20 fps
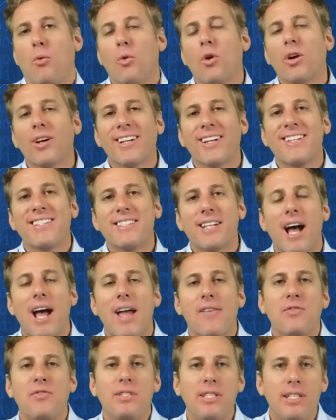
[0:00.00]
We're going to
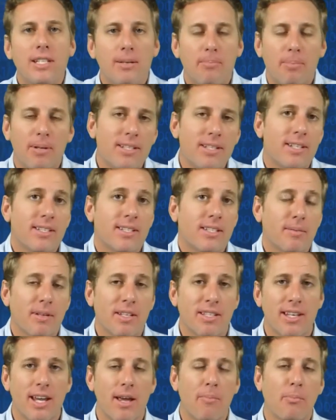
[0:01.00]
dive deep into some
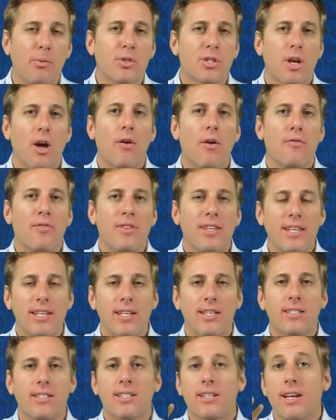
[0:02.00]
examples of
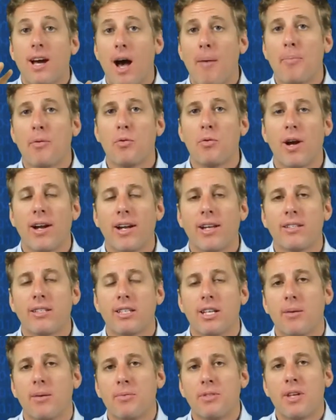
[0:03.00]
these copywriting
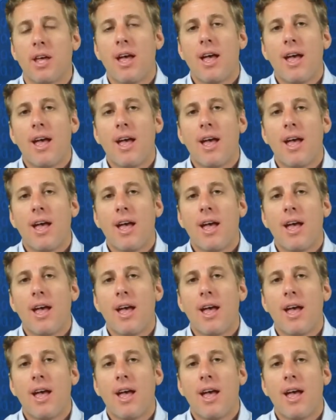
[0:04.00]
tips,